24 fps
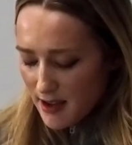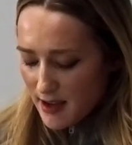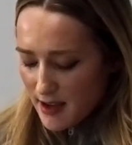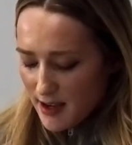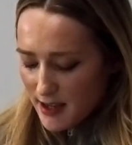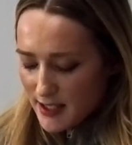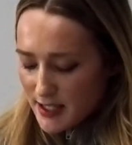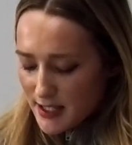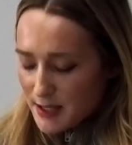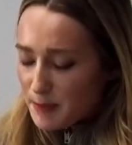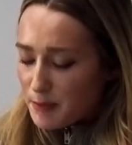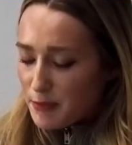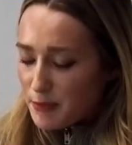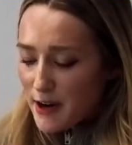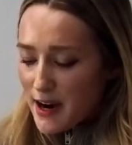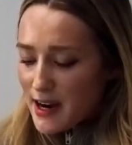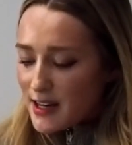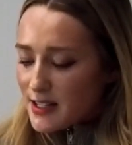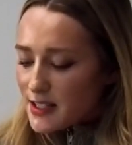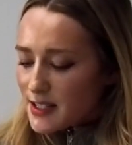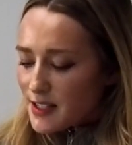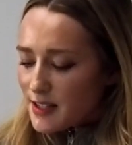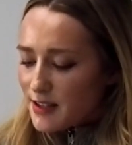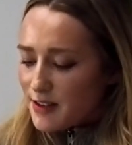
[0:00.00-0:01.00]
It's
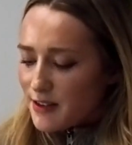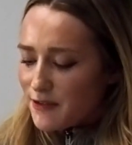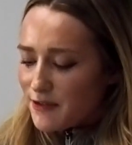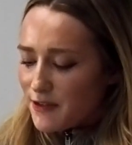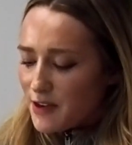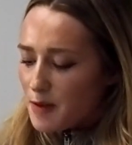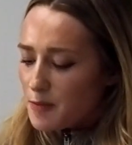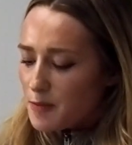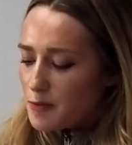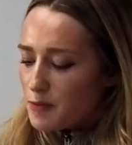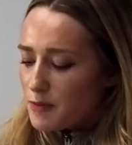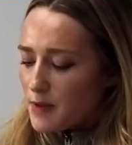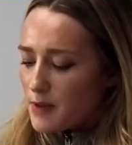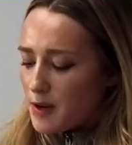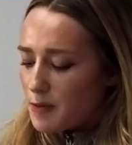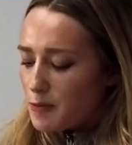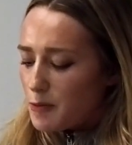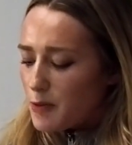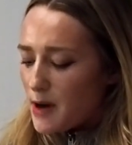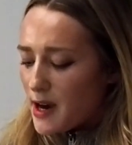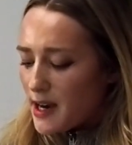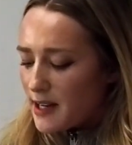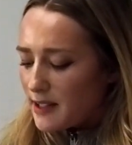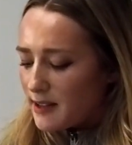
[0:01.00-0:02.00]
impressive
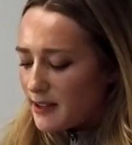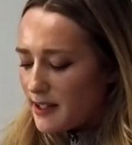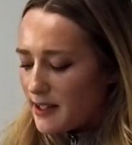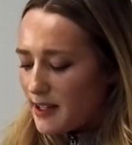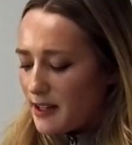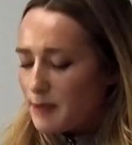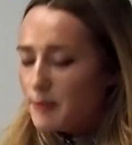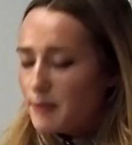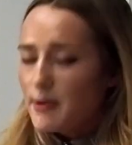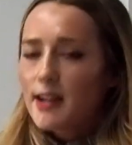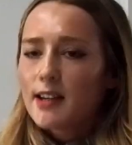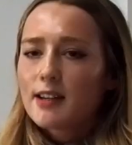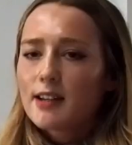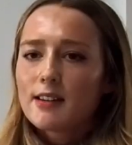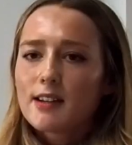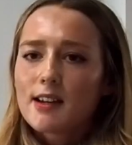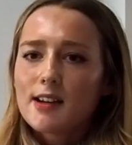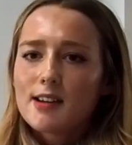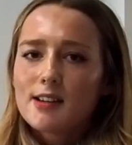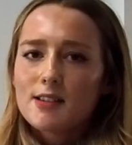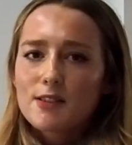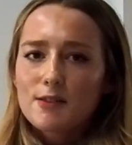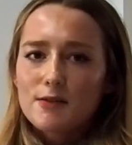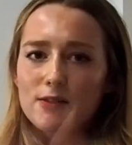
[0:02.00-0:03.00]
and widely
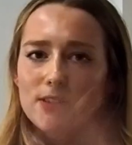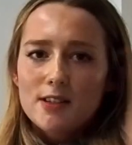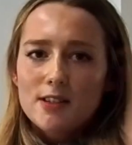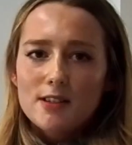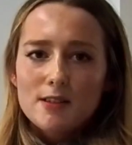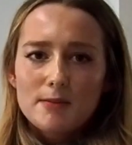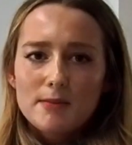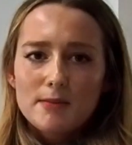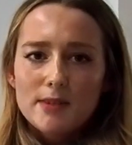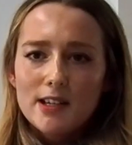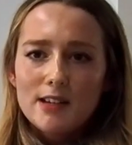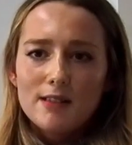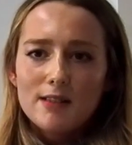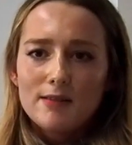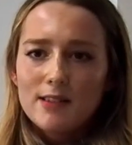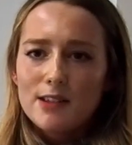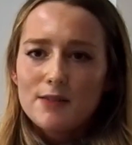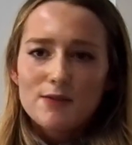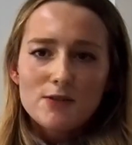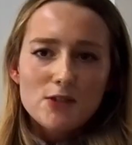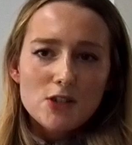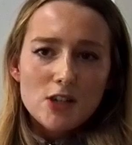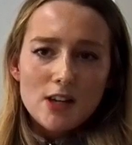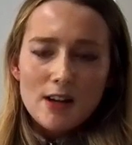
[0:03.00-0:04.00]
recognized. Obviously, somebody
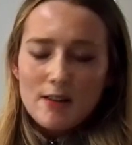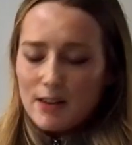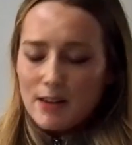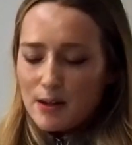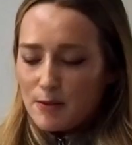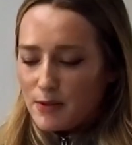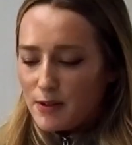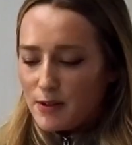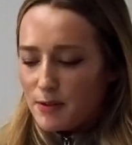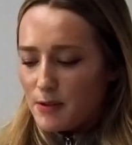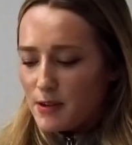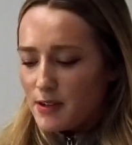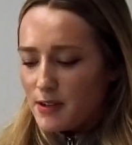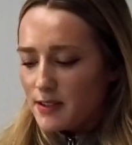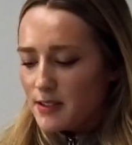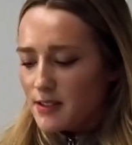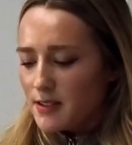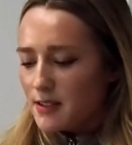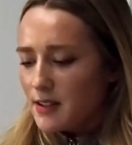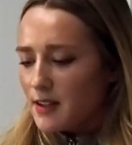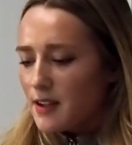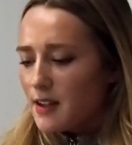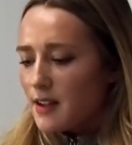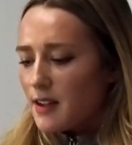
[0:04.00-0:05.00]
even shouted out what it
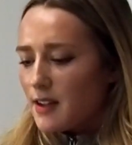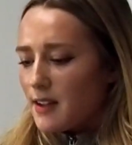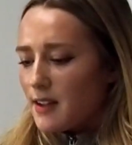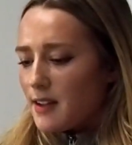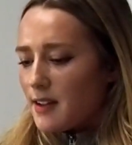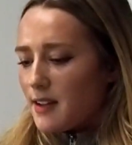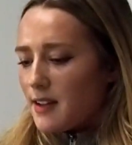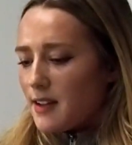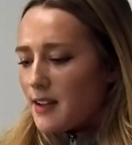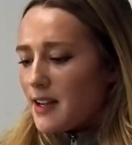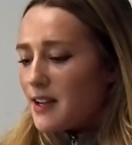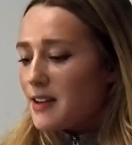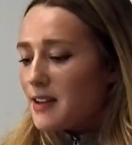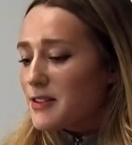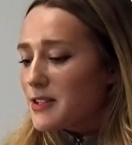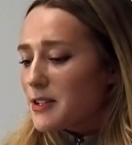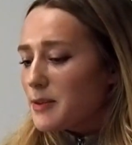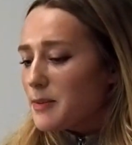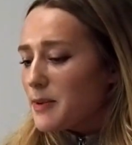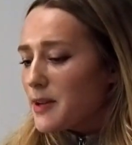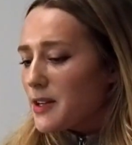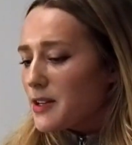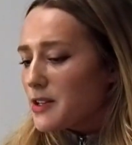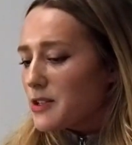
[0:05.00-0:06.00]
was. Here's
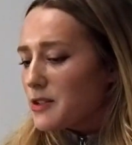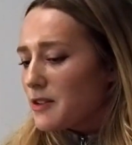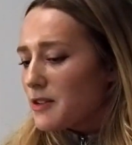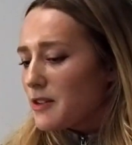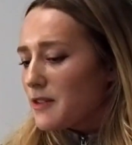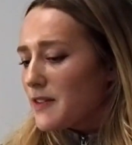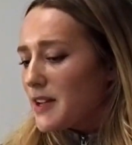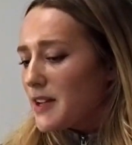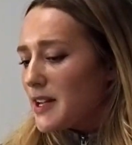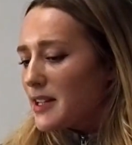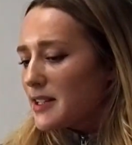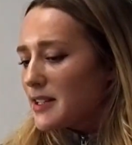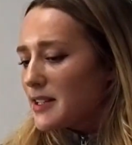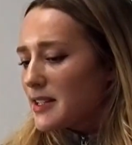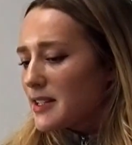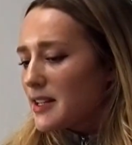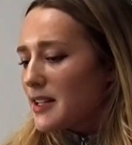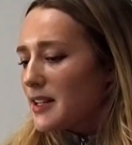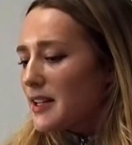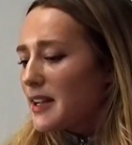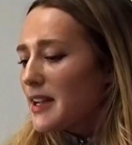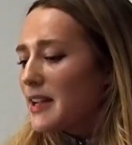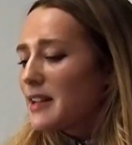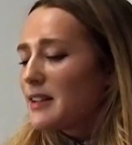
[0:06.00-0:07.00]
a picture of it
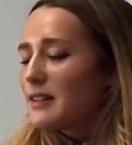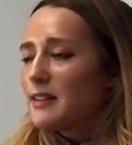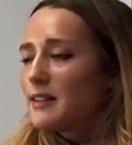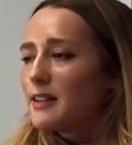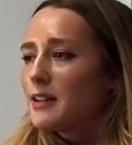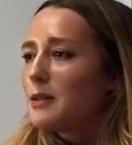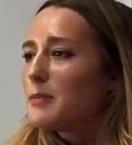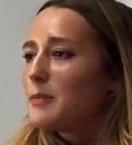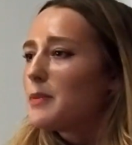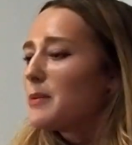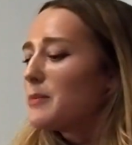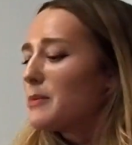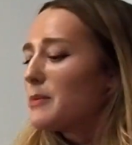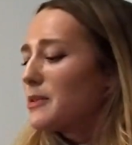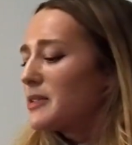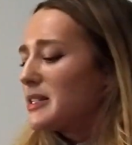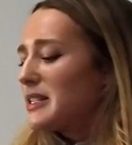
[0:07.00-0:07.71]
in a little bit more